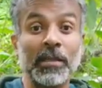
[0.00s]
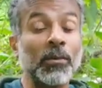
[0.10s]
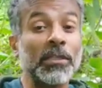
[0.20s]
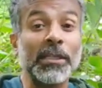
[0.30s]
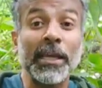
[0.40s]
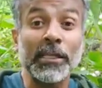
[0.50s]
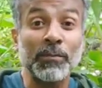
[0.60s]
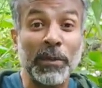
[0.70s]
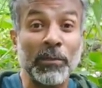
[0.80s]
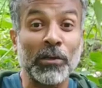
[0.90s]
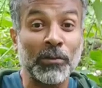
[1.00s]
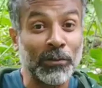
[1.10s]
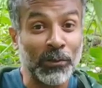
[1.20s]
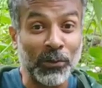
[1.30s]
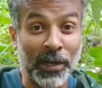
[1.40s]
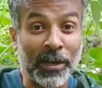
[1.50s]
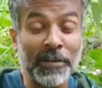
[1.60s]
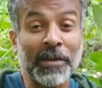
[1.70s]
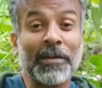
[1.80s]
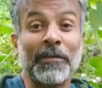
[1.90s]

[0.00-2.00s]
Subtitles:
That's what sales people do too, right?